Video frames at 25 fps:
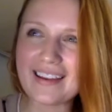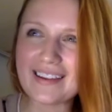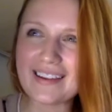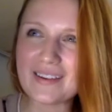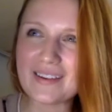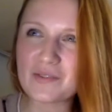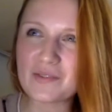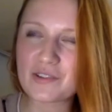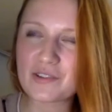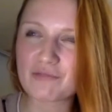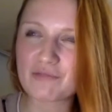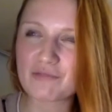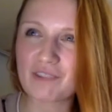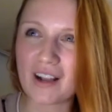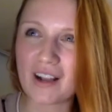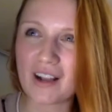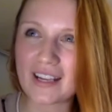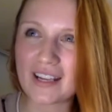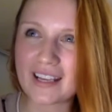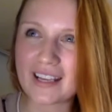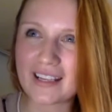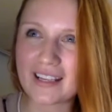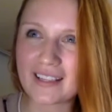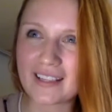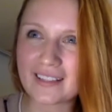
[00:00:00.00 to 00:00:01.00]
was
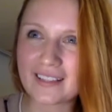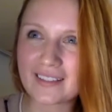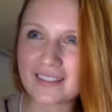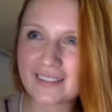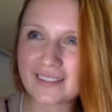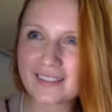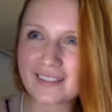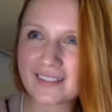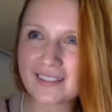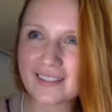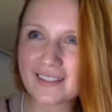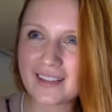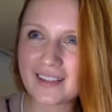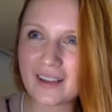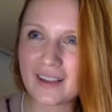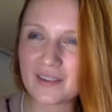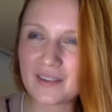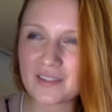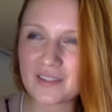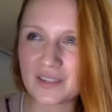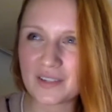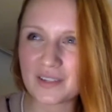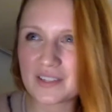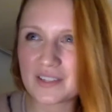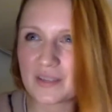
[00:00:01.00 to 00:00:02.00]
running. I was
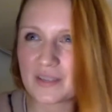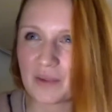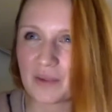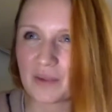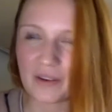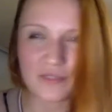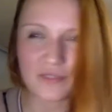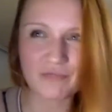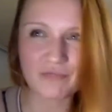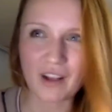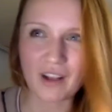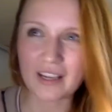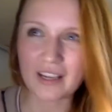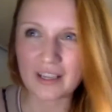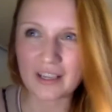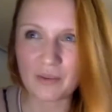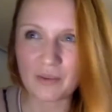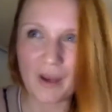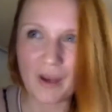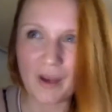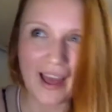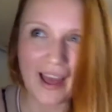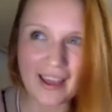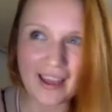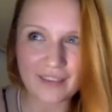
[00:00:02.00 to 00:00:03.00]
doing a scene where I was running
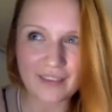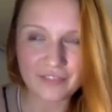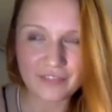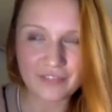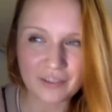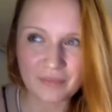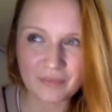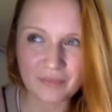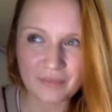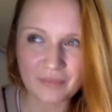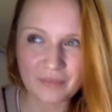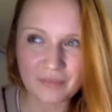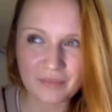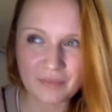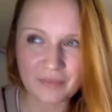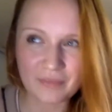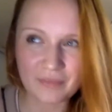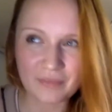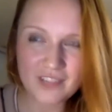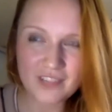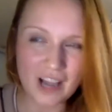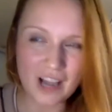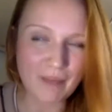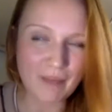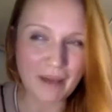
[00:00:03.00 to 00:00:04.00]
away from
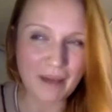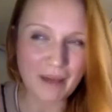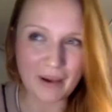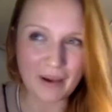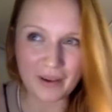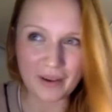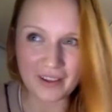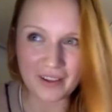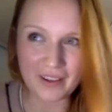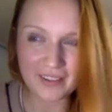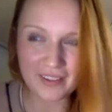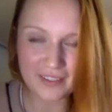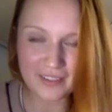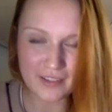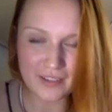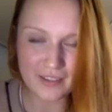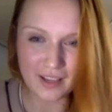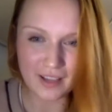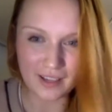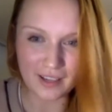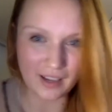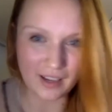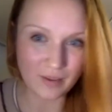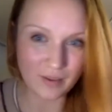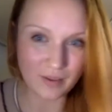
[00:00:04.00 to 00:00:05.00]
Jack Bauer,
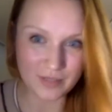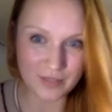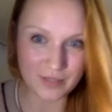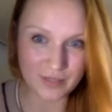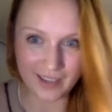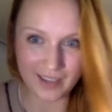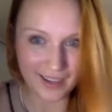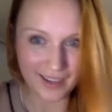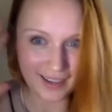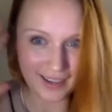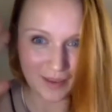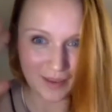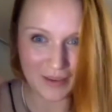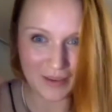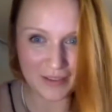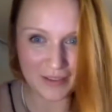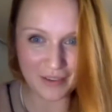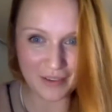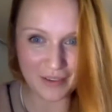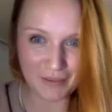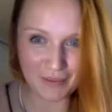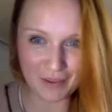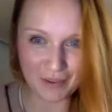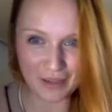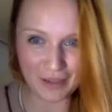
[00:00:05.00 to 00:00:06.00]
and I was like, I can't believe
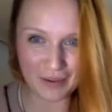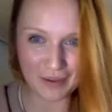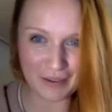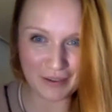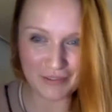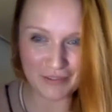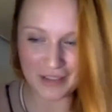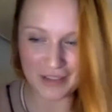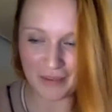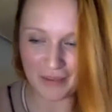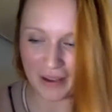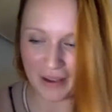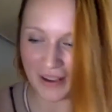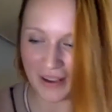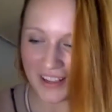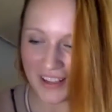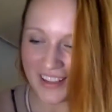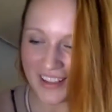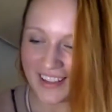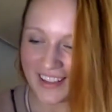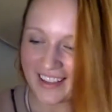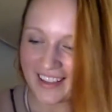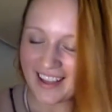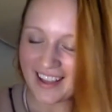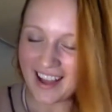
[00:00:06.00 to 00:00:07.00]
I'm running away from Jack Bauer
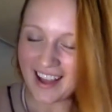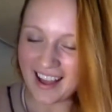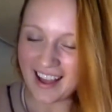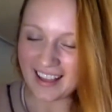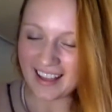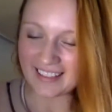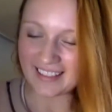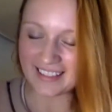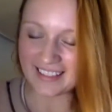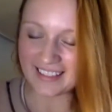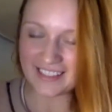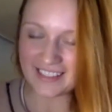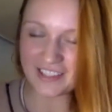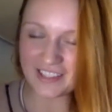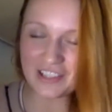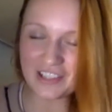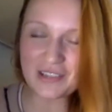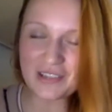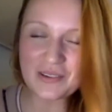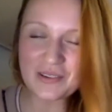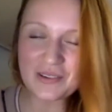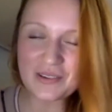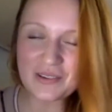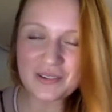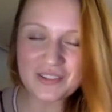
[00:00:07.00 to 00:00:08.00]
in these
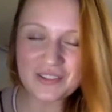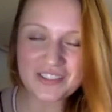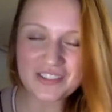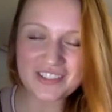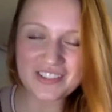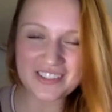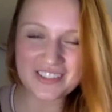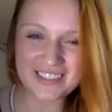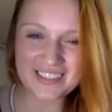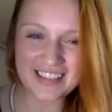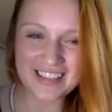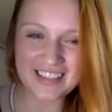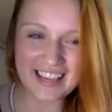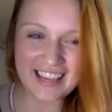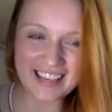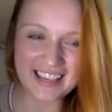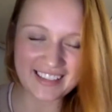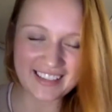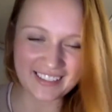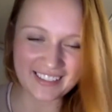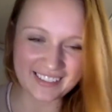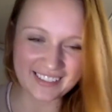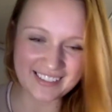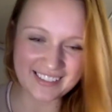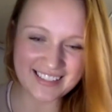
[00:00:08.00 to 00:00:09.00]
huge
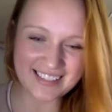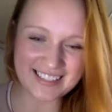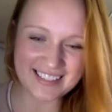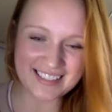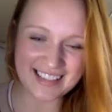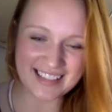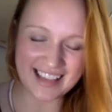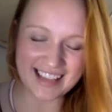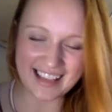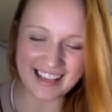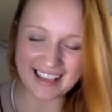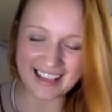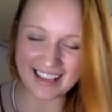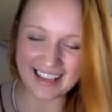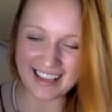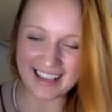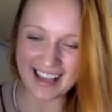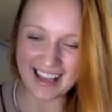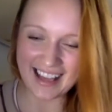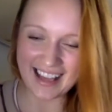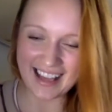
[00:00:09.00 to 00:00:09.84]
heels, and I